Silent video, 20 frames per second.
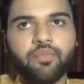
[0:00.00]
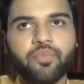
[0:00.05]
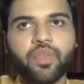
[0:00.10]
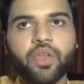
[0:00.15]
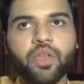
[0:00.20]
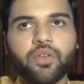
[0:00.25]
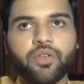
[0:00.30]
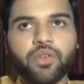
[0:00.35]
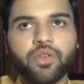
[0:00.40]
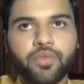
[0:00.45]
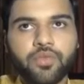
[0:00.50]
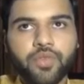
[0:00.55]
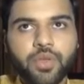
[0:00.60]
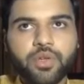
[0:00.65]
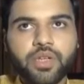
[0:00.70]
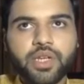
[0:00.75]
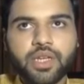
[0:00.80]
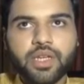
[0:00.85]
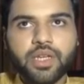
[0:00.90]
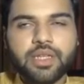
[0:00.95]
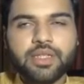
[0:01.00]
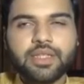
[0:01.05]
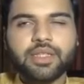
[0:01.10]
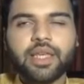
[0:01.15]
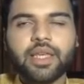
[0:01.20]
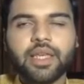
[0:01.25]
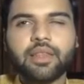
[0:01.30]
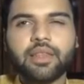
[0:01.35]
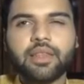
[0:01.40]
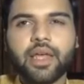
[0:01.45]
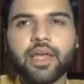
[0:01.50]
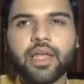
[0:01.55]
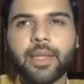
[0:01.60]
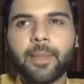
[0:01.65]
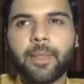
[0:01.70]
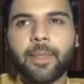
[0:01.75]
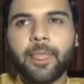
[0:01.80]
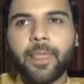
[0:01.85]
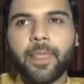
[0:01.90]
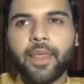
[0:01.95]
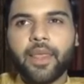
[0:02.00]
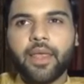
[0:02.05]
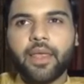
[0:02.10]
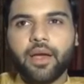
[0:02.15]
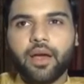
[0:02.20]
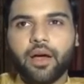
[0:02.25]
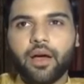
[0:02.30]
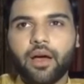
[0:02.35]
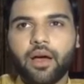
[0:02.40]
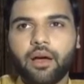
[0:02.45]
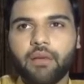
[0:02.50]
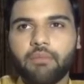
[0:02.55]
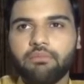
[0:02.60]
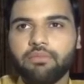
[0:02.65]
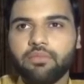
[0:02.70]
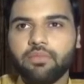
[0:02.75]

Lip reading: reviewed it, he said that uh,